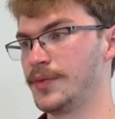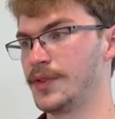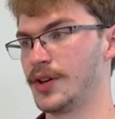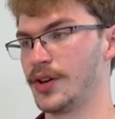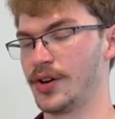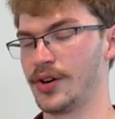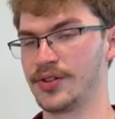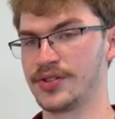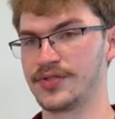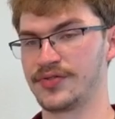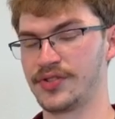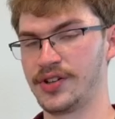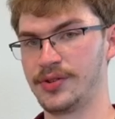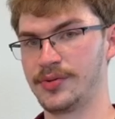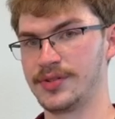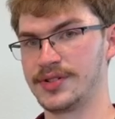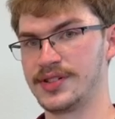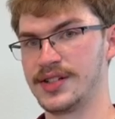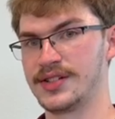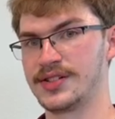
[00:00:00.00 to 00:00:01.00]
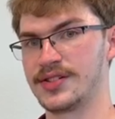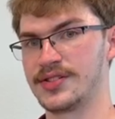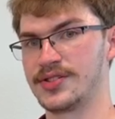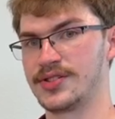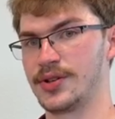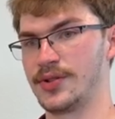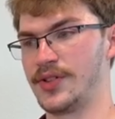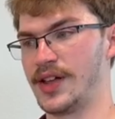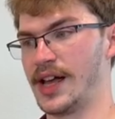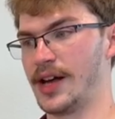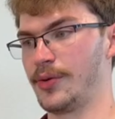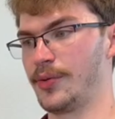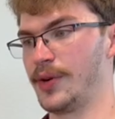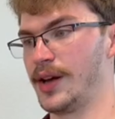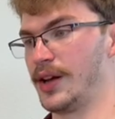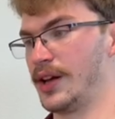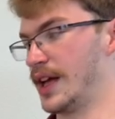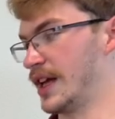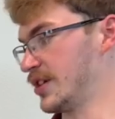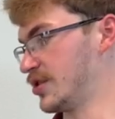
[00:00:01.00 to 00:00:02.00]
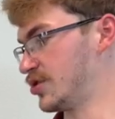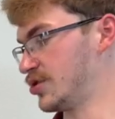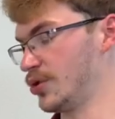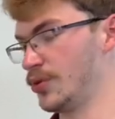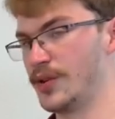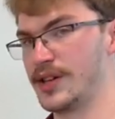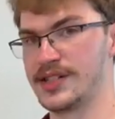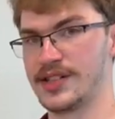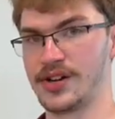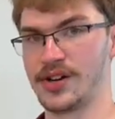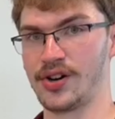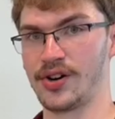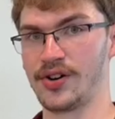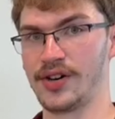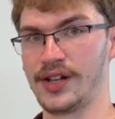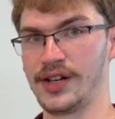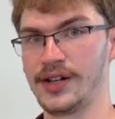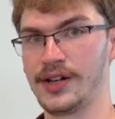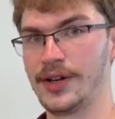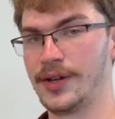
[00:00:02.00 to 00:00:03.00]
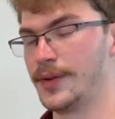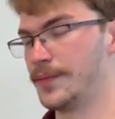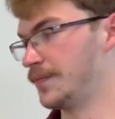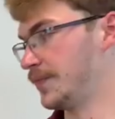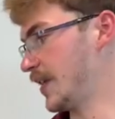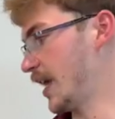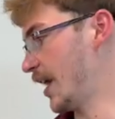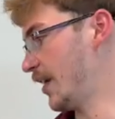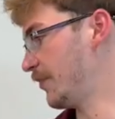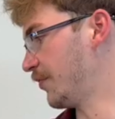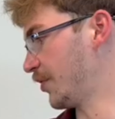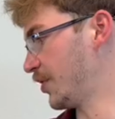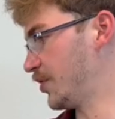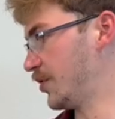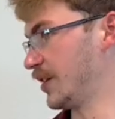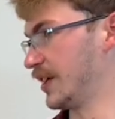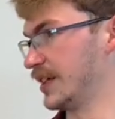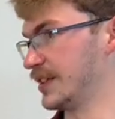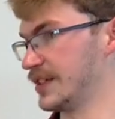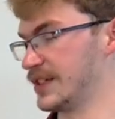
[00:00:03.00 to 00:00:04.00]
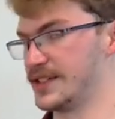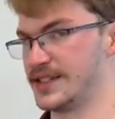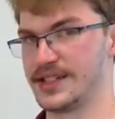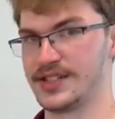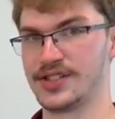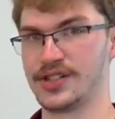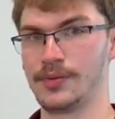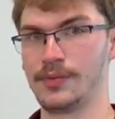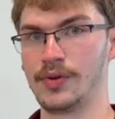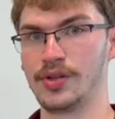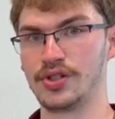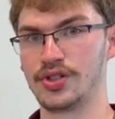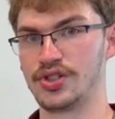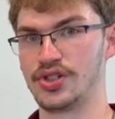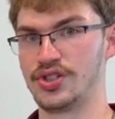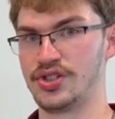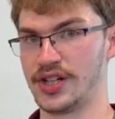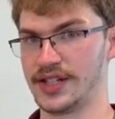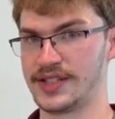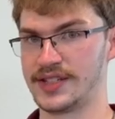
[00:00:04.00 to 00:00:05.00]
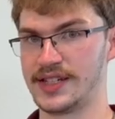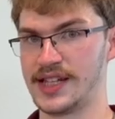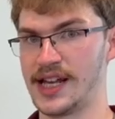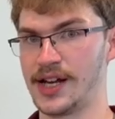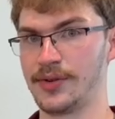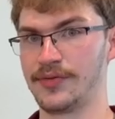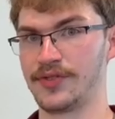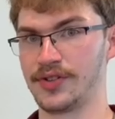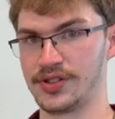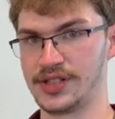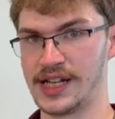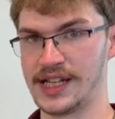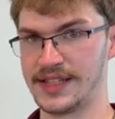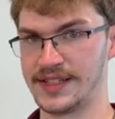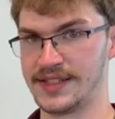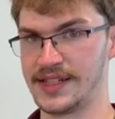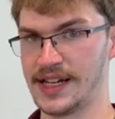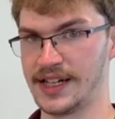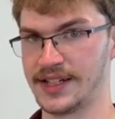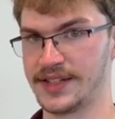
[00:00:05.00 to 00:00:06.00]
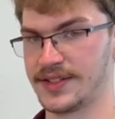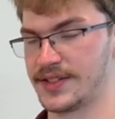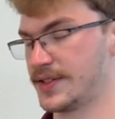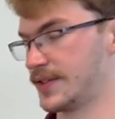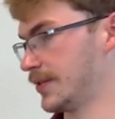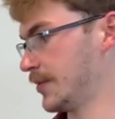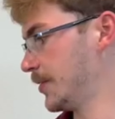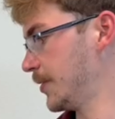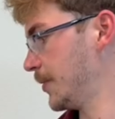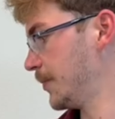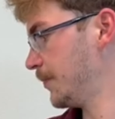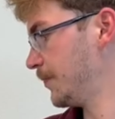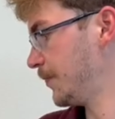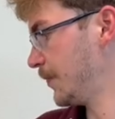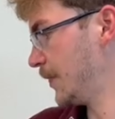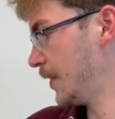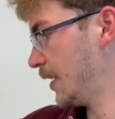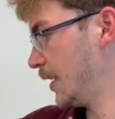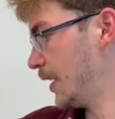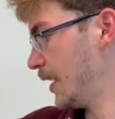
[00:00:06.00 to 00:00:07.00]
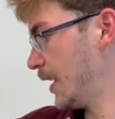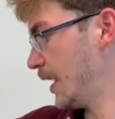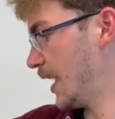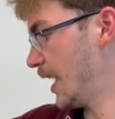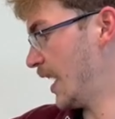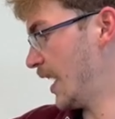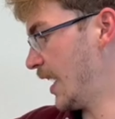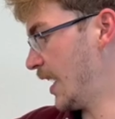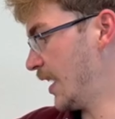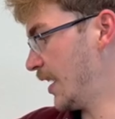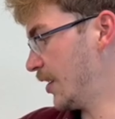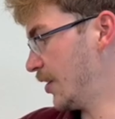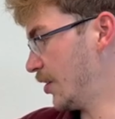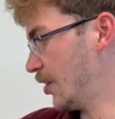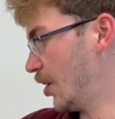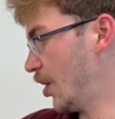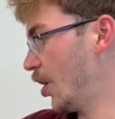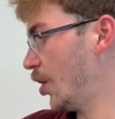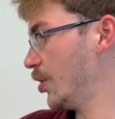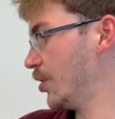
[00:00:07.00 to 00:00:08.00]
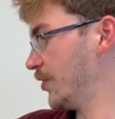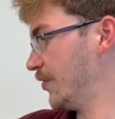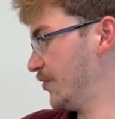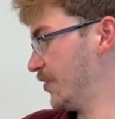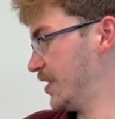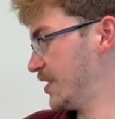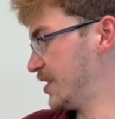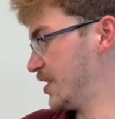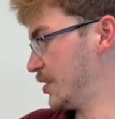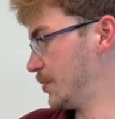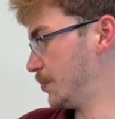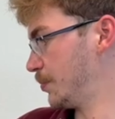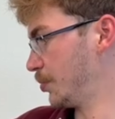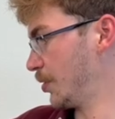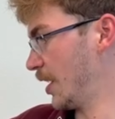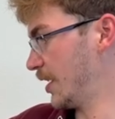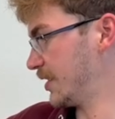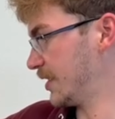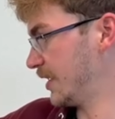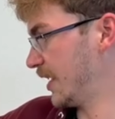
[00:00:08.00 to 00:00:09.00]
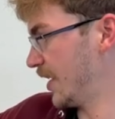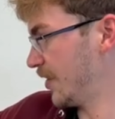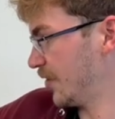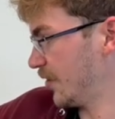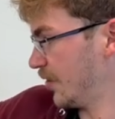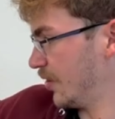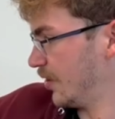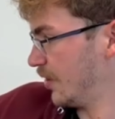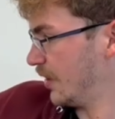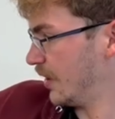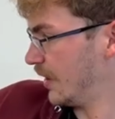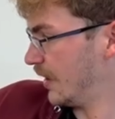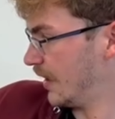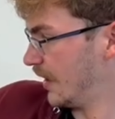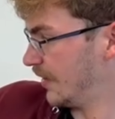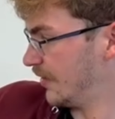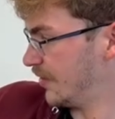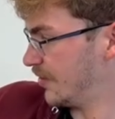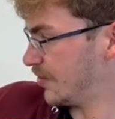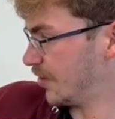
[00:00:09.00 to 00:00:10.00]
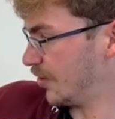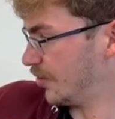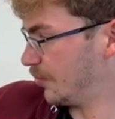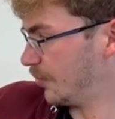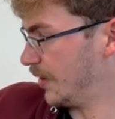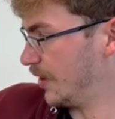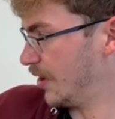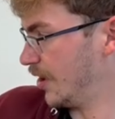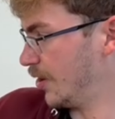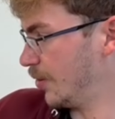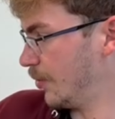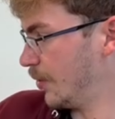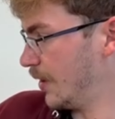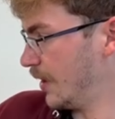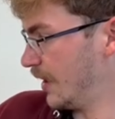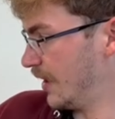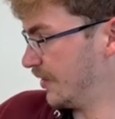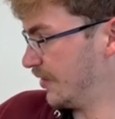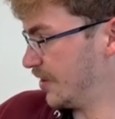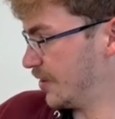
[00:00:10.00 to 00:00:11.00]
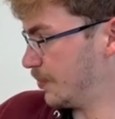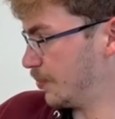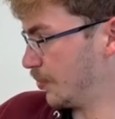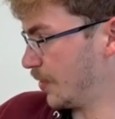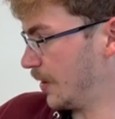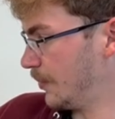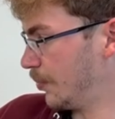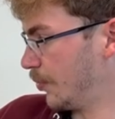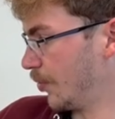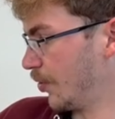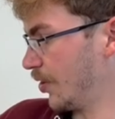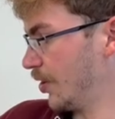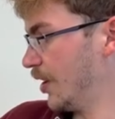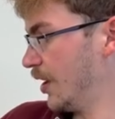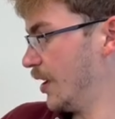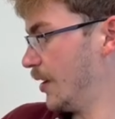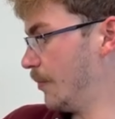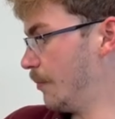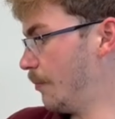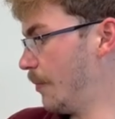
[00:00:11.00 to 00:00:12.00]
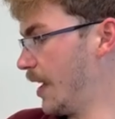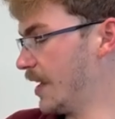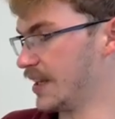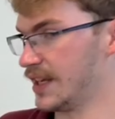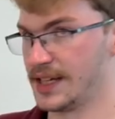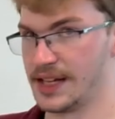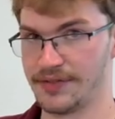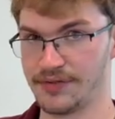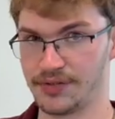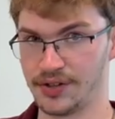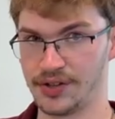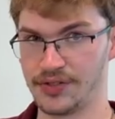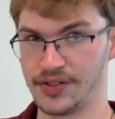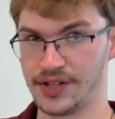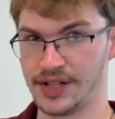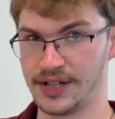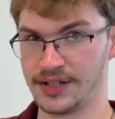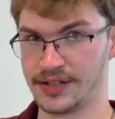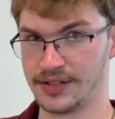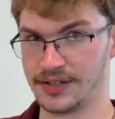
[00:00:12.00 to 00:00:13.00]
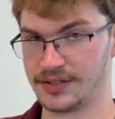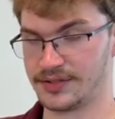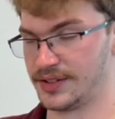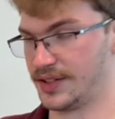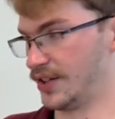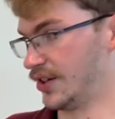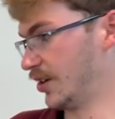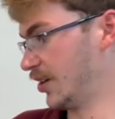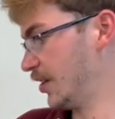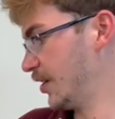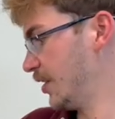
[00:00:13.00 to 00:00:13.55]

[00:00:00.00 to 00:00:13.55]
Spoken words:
hertz frequencies, so that way, as soon as it heard it, everything in the system shuts down for 10 seconds. And all of this is brought together in this Arduino, in this breadboard, making everything cleaner.